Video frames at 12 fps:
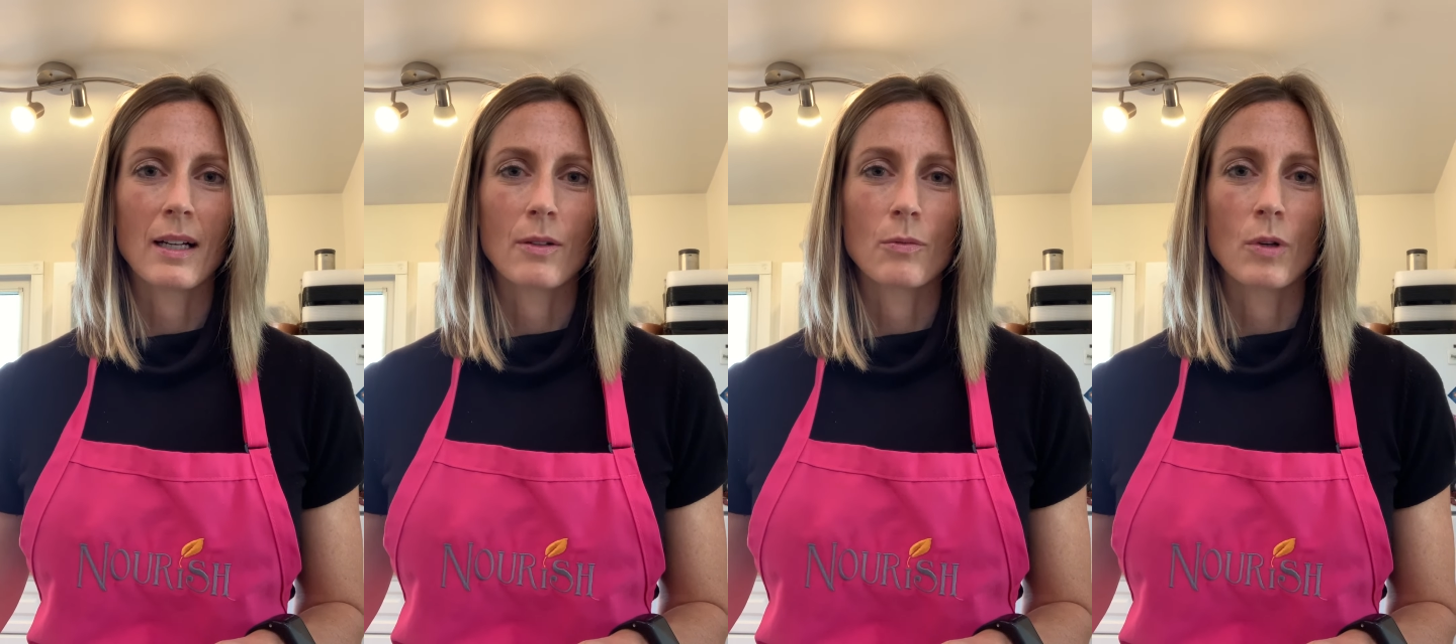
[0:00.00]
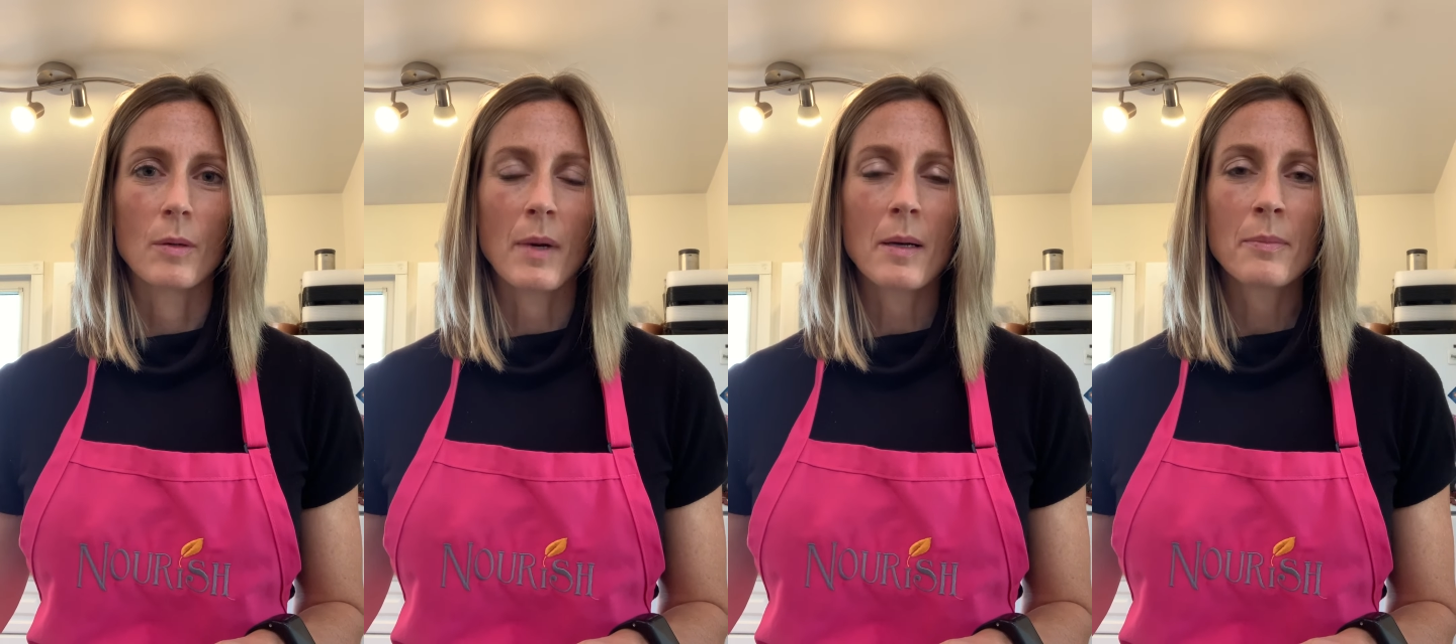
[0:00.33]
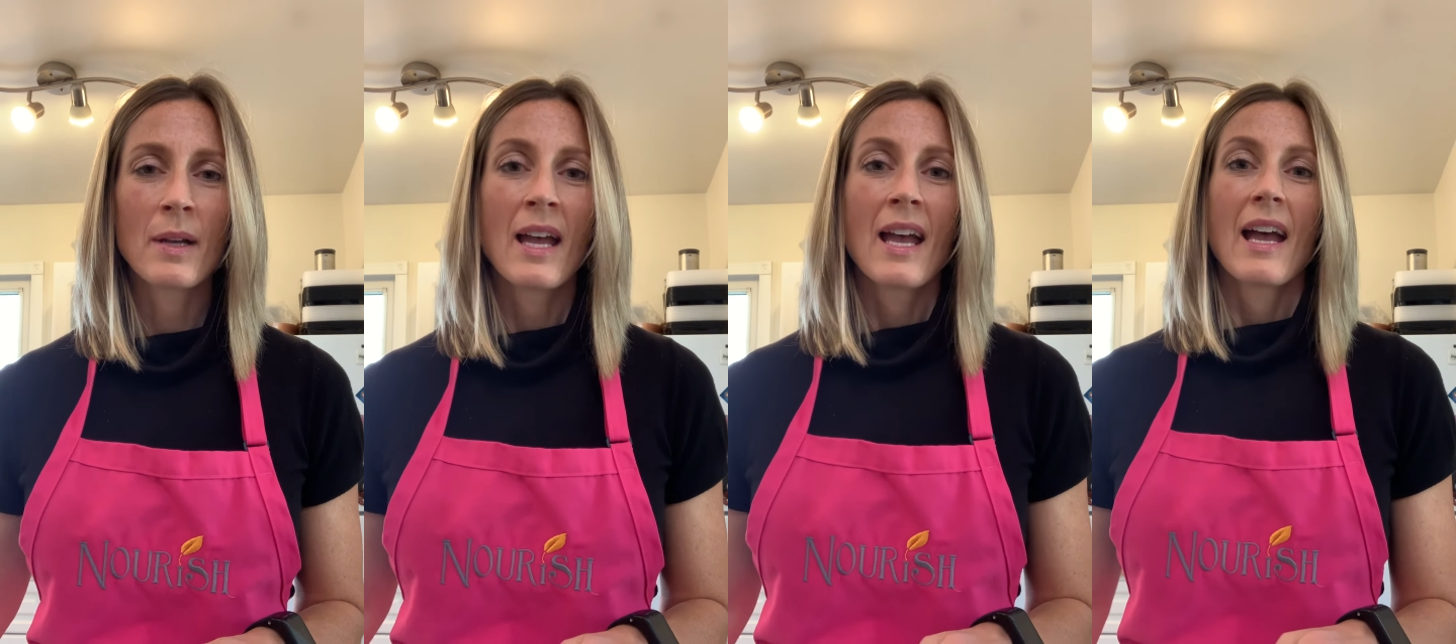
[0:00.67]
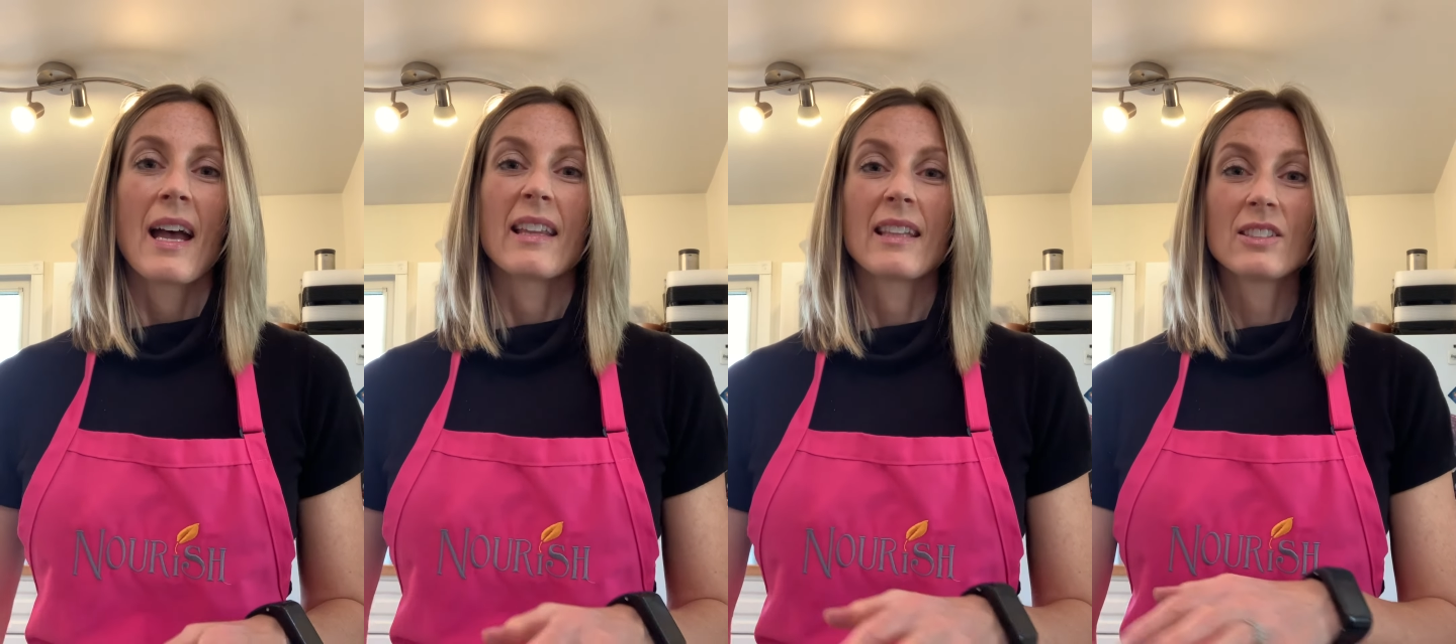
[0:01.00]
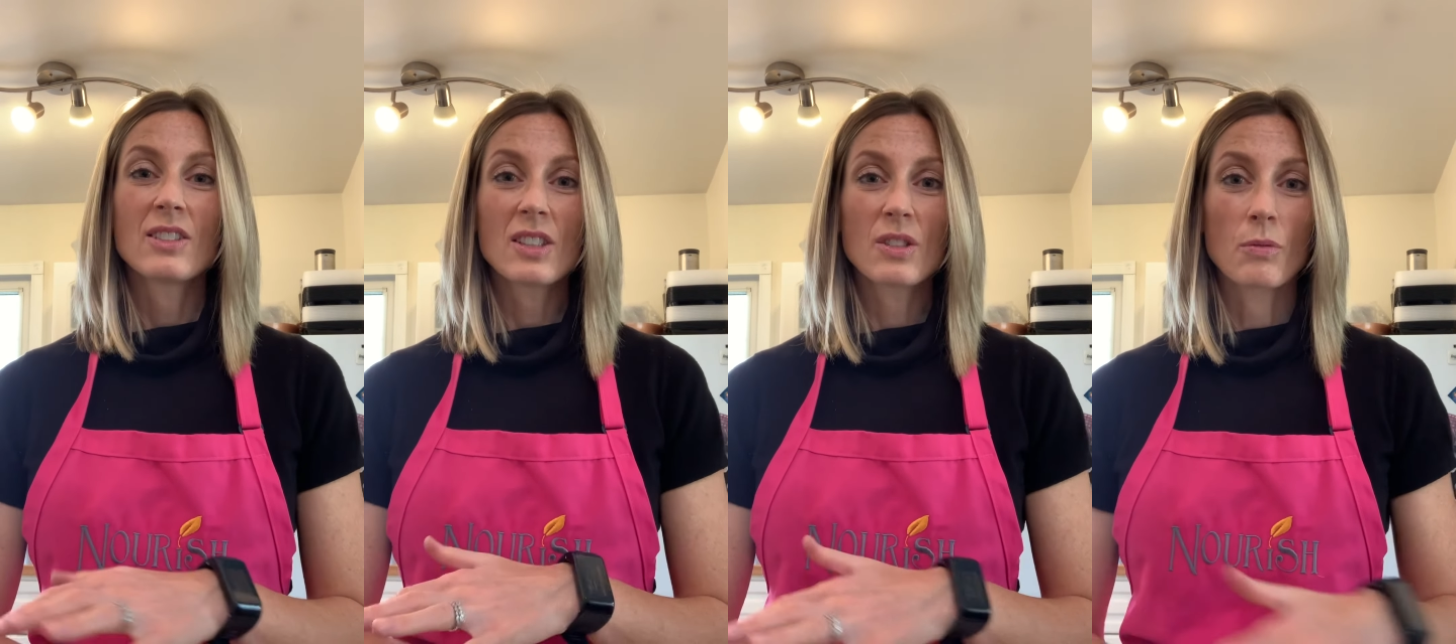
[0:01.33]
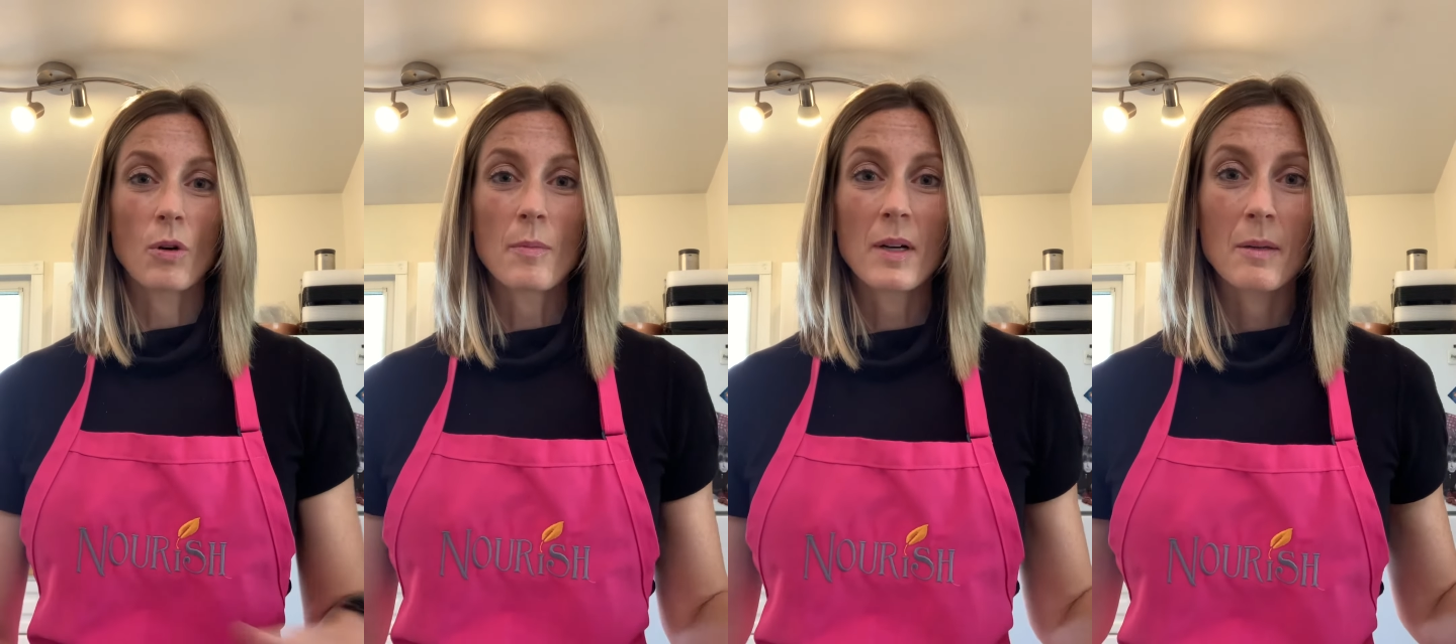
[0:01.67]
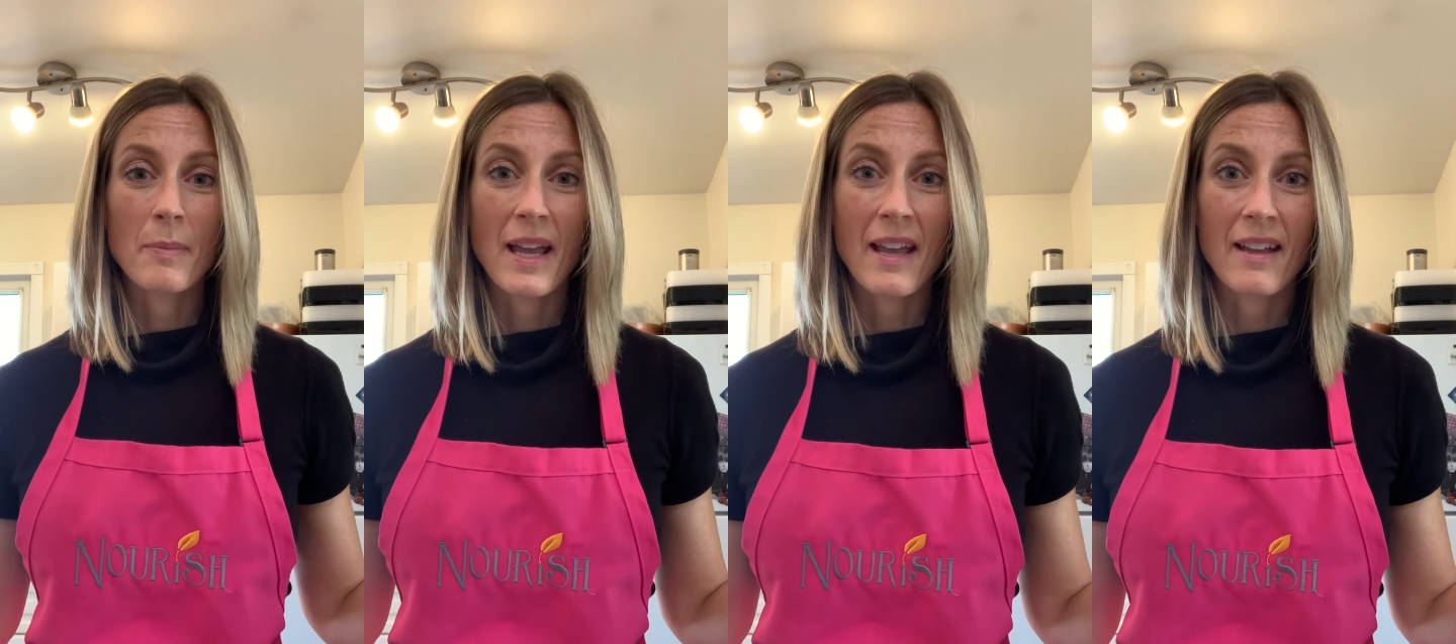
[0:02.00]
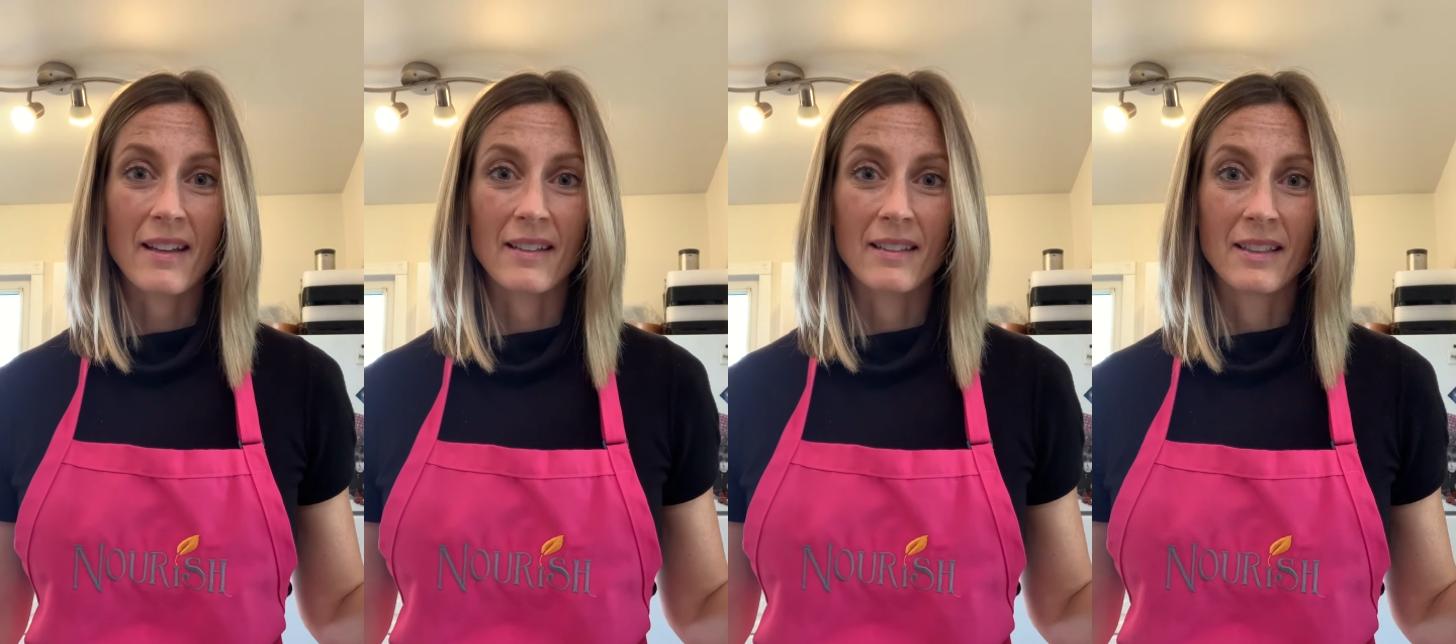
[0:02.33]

warm up, and then just throw them on a pan.